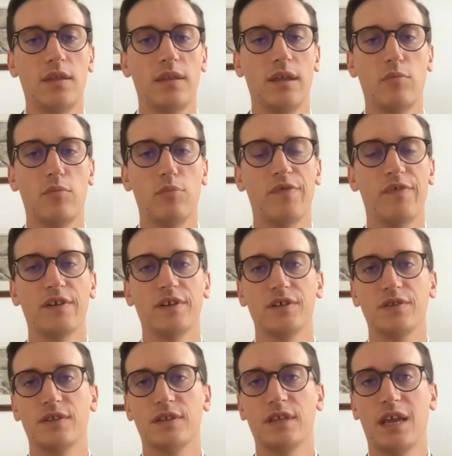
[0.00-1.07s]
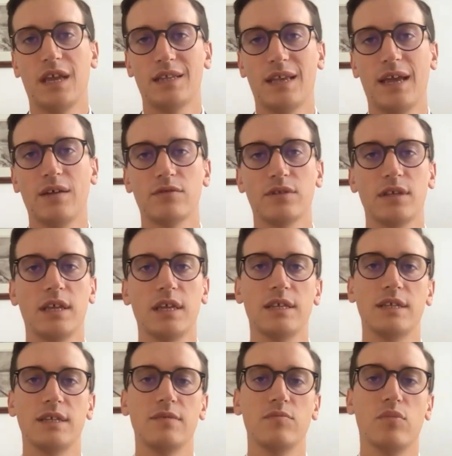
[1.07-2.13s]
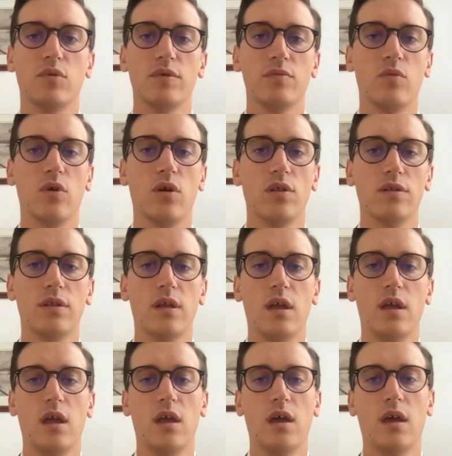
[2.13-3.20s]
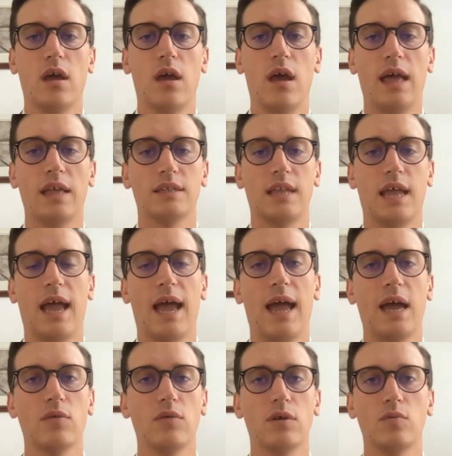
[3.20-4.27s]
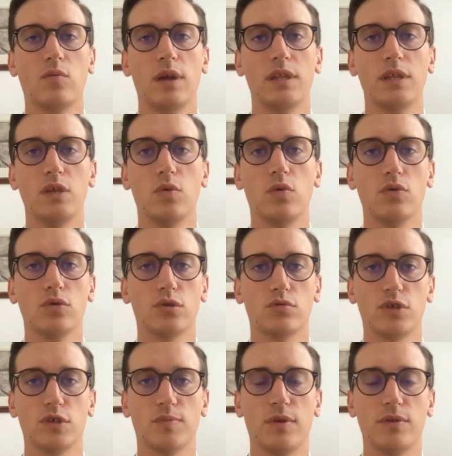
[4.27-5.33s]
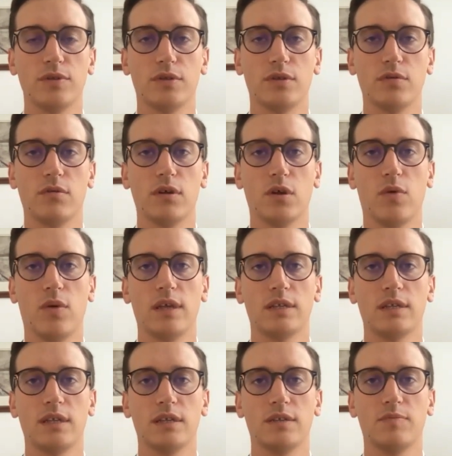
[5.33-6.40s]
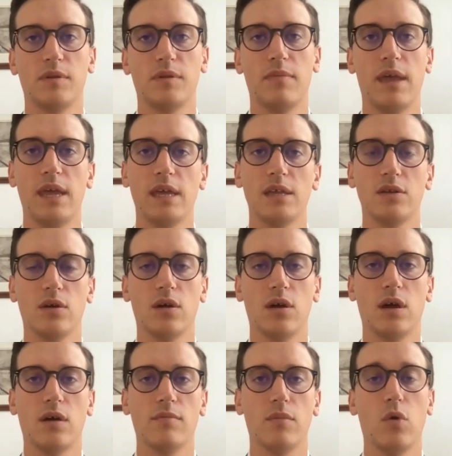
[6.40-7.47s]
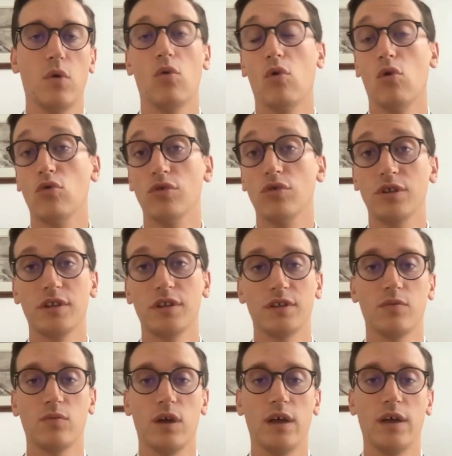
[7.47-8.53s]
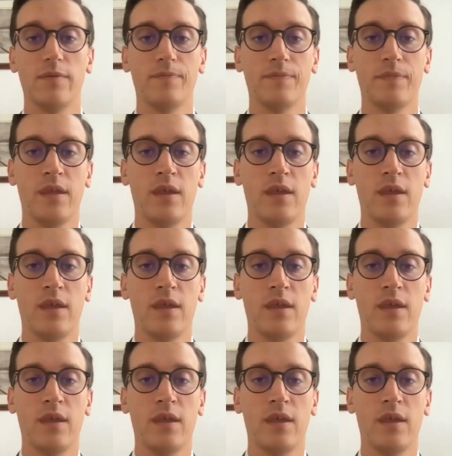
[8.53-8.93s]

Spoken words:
there are provisions set out in 18.1 as to how and when you ought to respond to a request that's been made or ordered, as it were.